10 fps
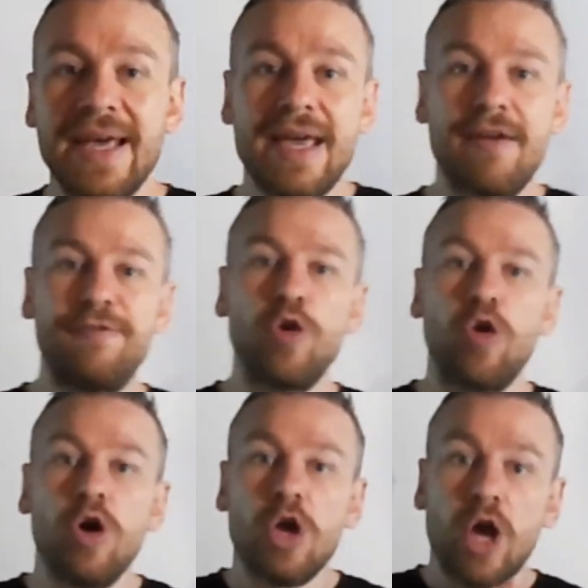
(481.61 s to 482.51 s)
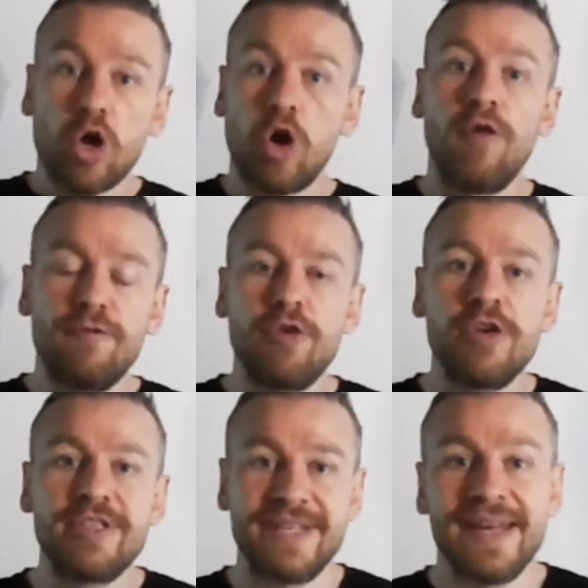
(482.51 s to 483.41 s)
If you're
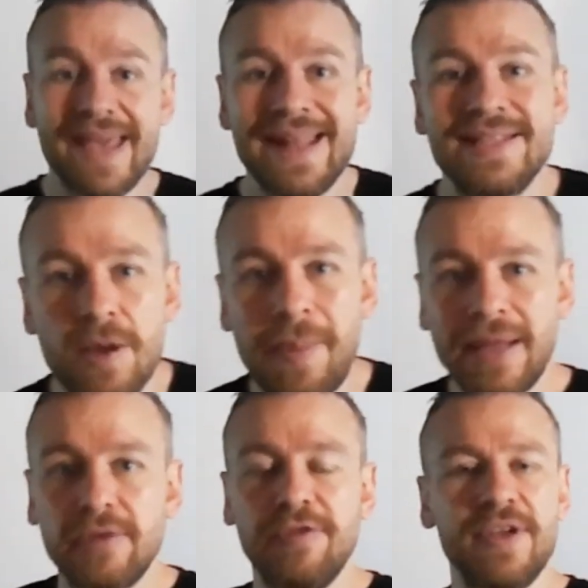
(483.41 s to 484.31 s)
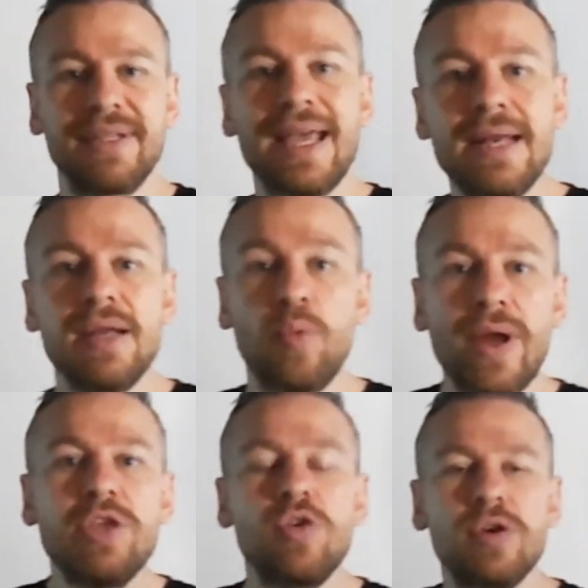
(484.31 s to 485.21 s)
conversing, it's a battlefield. When
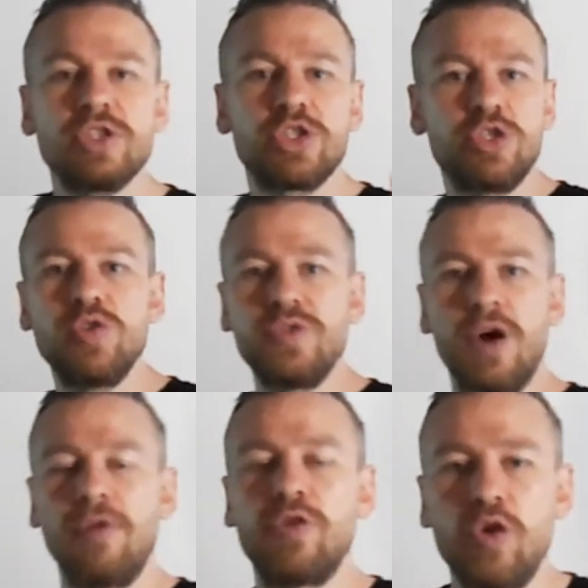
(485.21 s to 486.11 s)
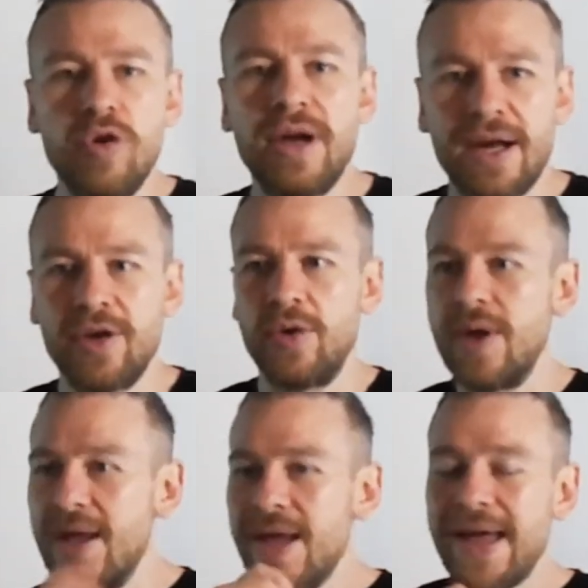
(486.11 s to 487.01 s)
you're a student of Gungaku,
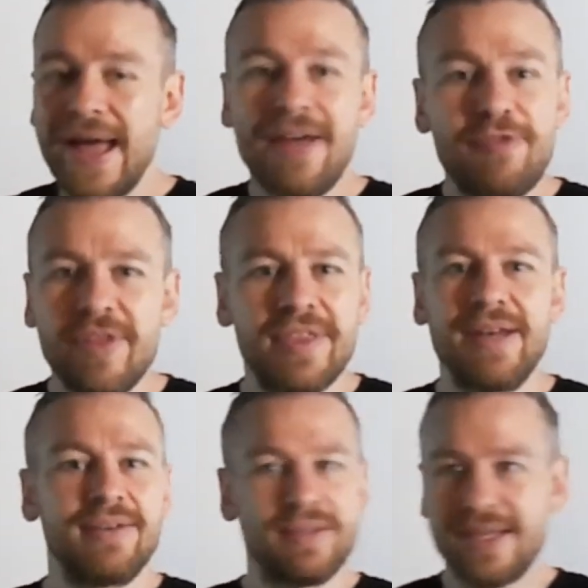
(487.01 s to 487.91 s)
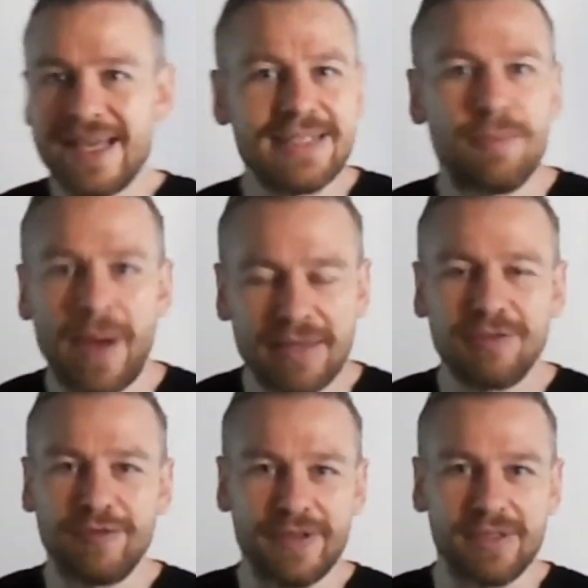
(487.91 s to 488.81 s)
everything is a
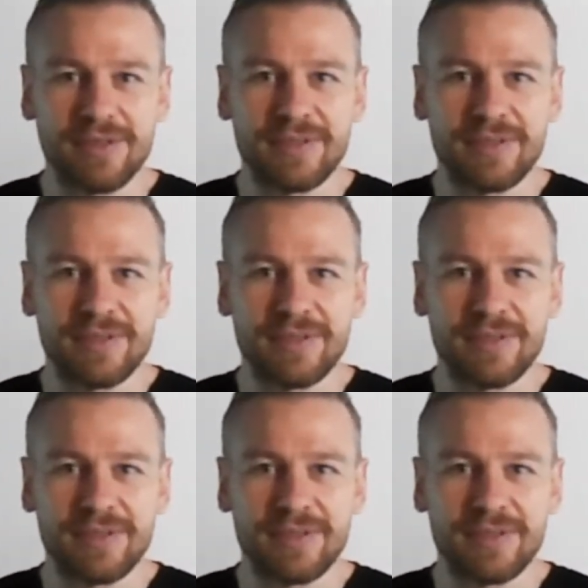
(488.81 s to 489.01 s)
battlefield.